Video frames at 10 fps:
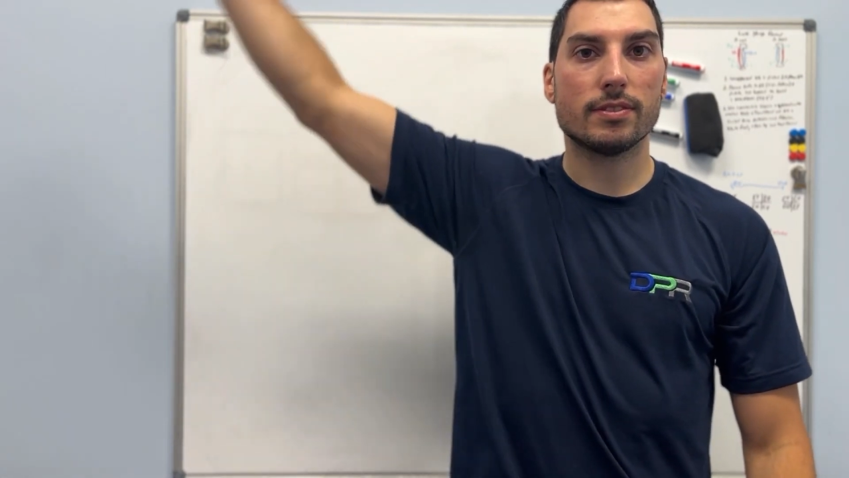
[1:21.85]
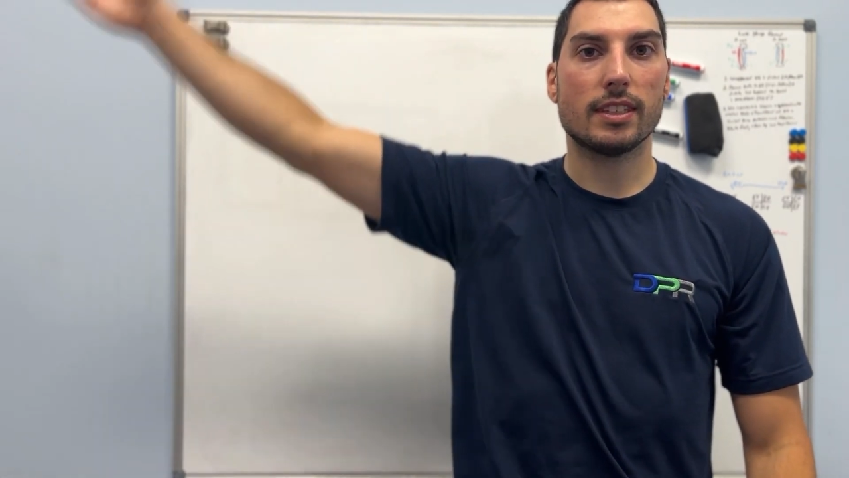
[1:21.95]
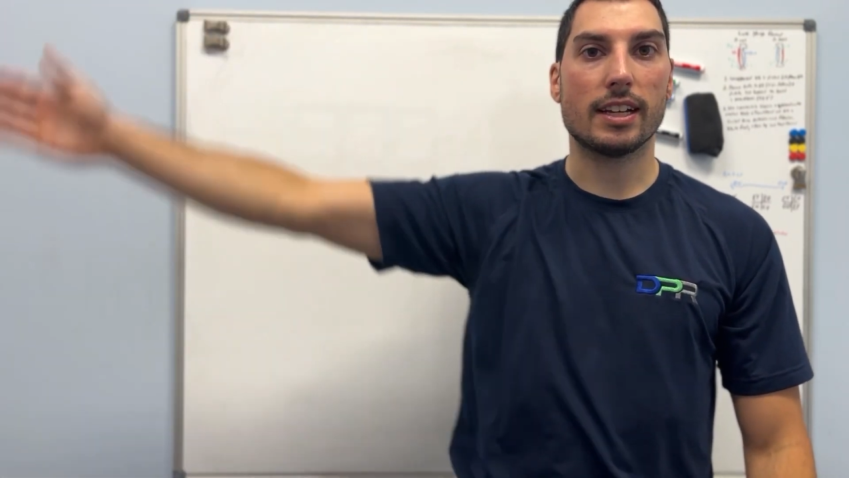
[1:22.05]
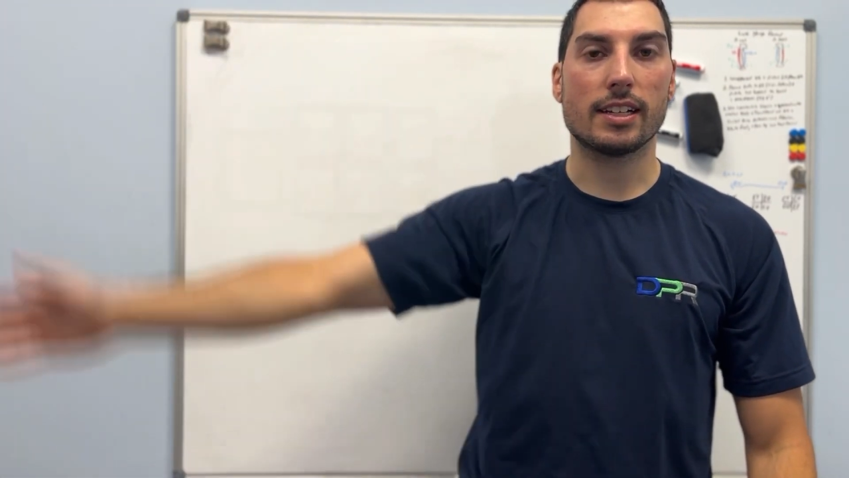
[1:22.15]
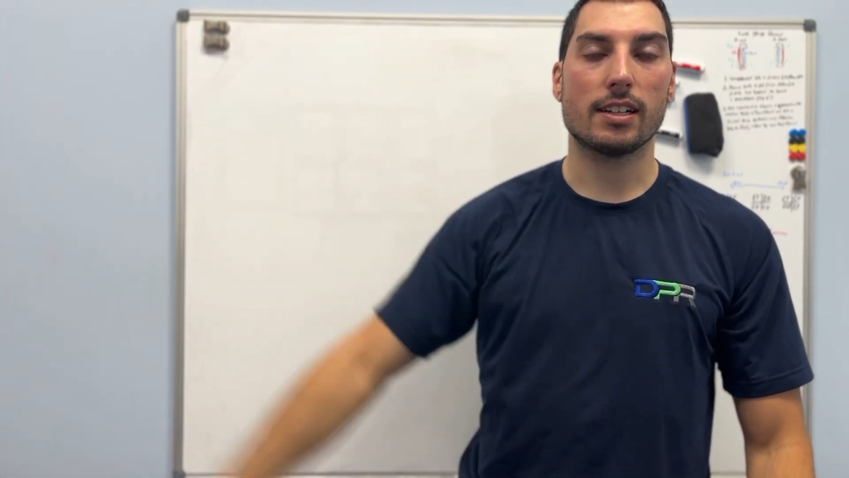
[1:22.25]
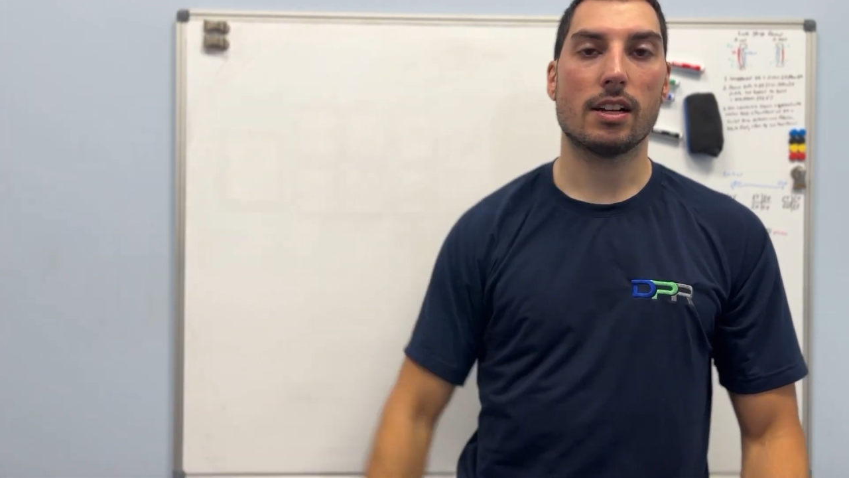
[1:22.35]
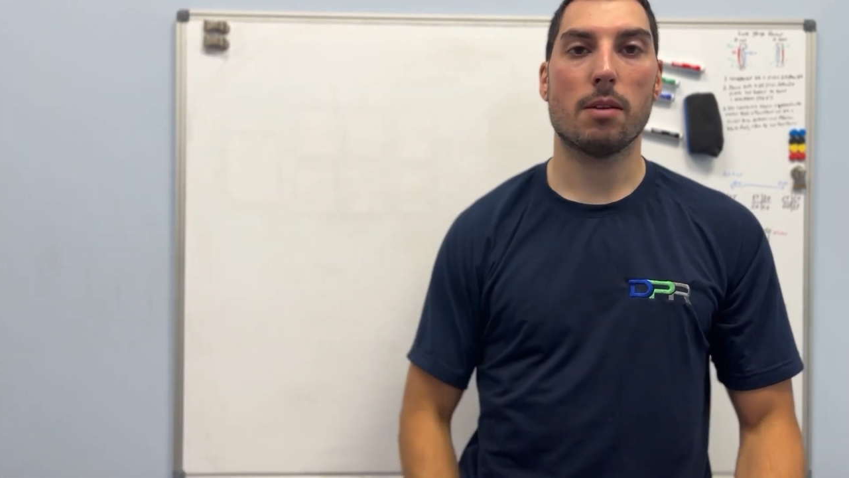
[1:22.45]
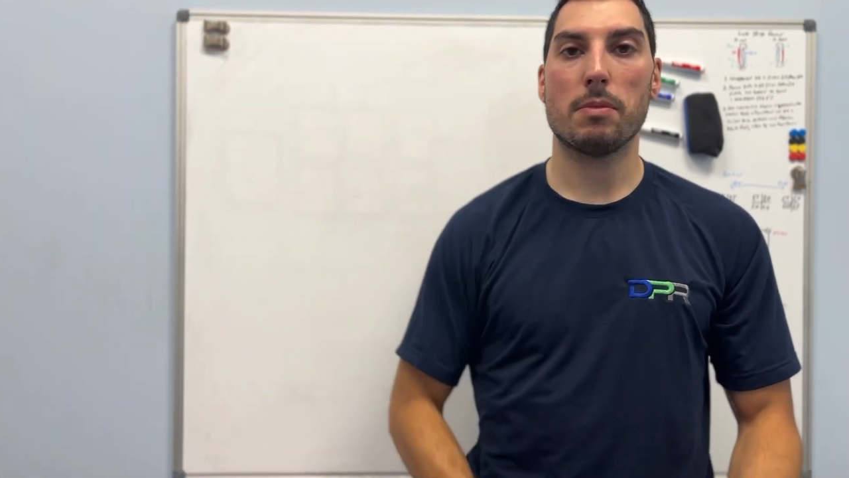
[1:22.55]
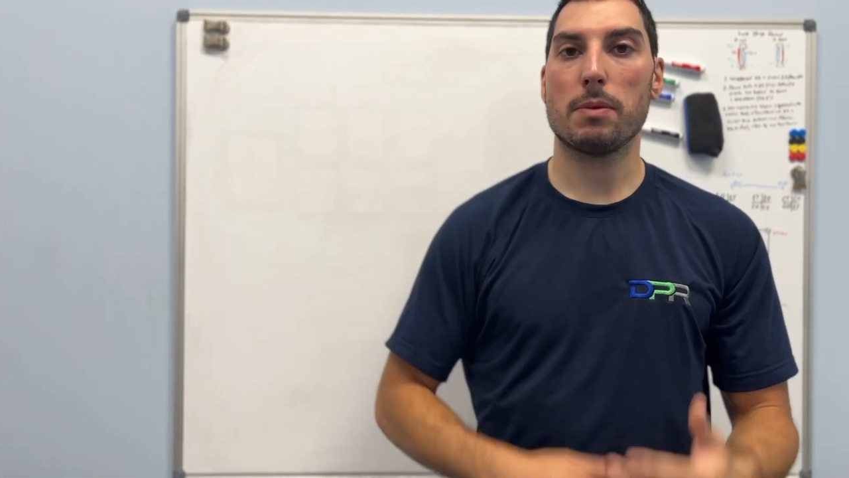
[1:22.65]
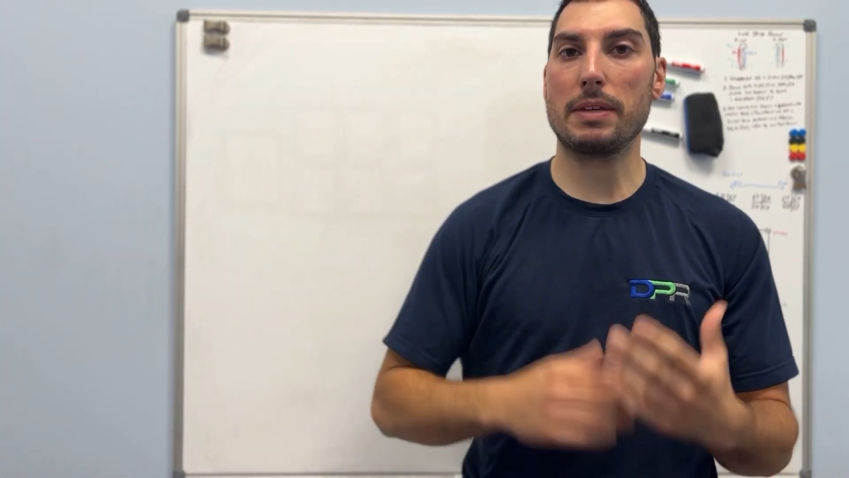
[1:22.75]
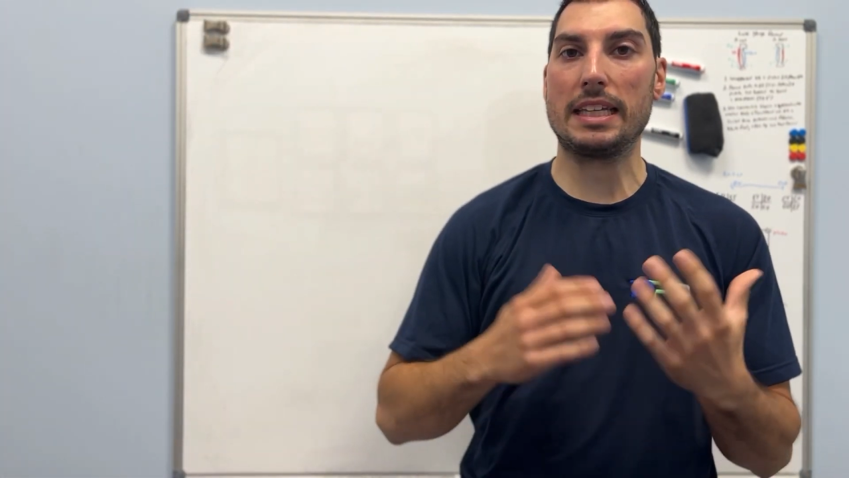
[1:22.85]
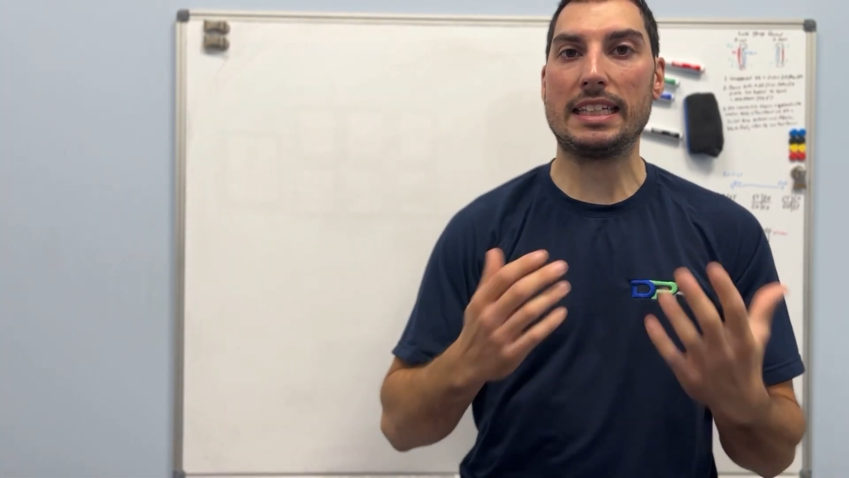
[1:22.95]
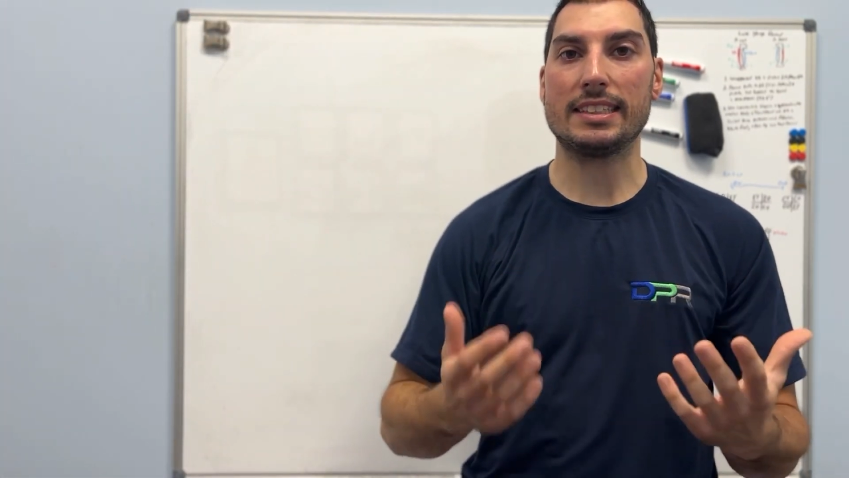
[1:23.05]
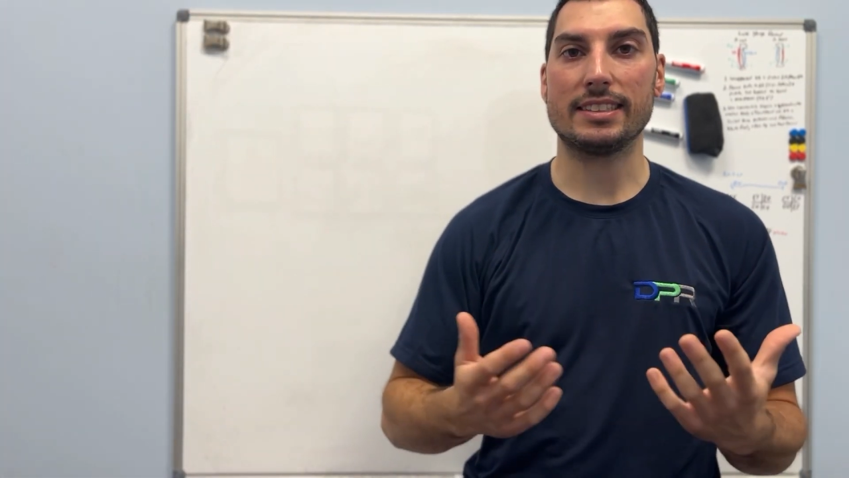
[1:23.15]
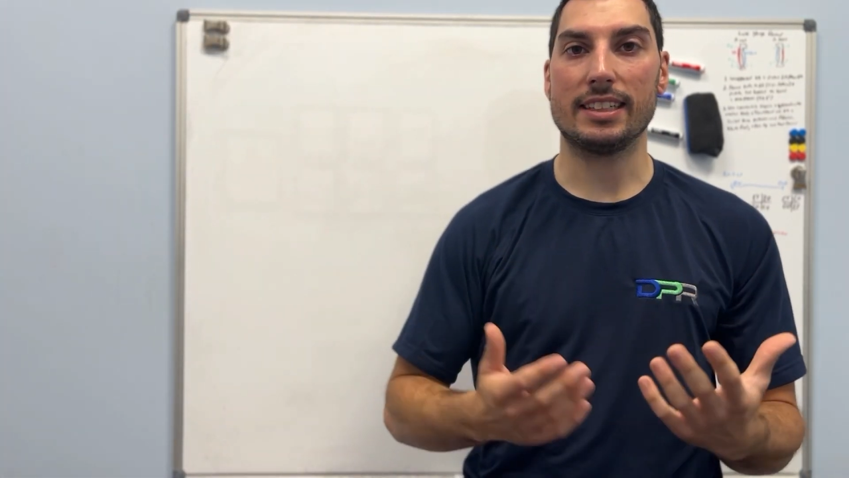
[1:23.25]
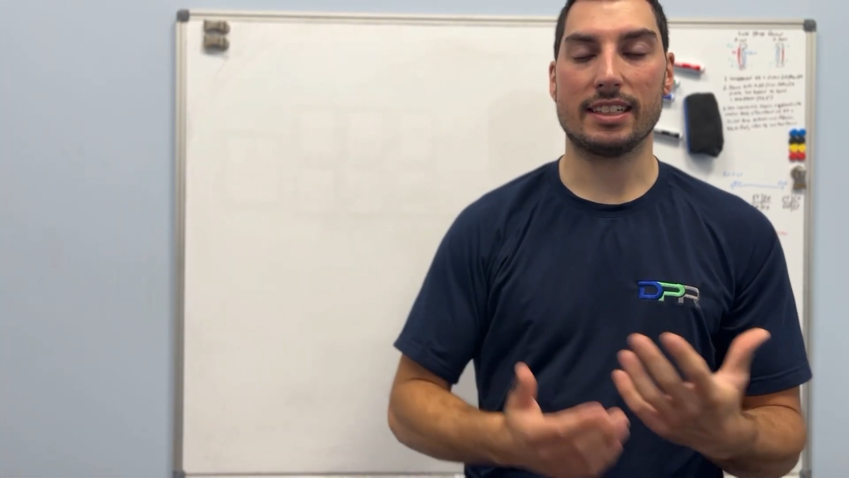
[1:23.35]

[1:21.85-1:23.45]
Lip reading: I can come up easily